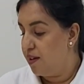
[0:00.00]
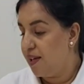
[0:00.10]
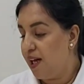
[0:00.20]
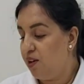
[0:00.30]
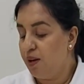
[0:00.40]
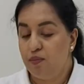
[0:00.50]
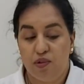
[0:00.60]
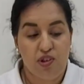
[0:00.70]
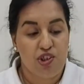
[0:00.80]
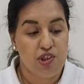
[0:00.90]
Now I'm
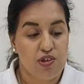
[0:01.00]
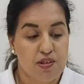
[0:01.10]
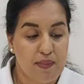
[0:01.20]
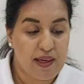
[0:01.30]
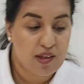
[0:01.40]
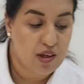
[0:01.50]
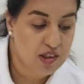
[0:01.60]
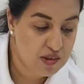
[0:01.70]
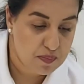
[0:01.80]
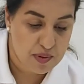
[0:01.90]
going to use my
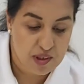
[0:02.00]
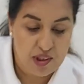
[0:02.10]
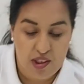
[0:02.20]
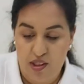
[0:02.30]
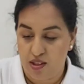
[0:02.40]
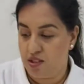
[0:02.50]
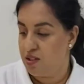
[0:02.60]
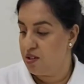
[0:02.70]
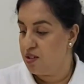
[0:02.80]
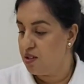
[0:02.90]
cotton bud,
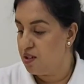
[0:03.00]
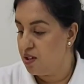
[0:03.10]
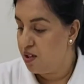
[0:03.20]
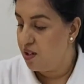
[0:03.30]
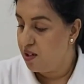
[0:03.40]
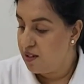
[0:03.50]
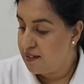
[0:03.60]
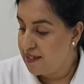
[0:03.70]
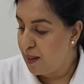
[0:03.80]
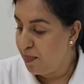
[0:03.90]

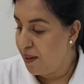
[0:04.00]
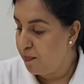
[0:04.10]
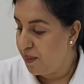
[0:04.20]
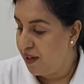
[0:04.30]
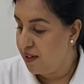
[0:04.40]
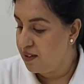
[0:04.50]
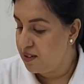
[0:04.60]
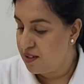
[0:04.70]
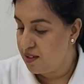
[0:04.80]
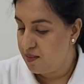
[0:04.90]
dab it in paint,